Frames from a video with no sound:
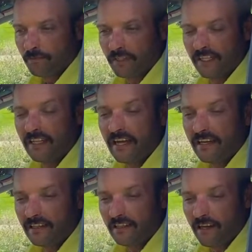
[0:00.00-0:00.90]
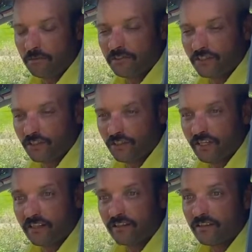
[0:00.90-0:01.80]
Within that, it helps ensure
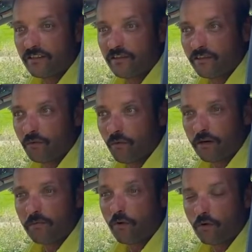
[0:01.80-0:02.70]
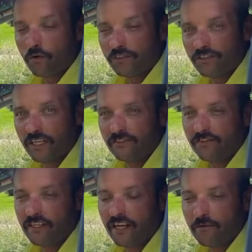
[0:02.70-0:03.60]
that the wire pull goes successfully.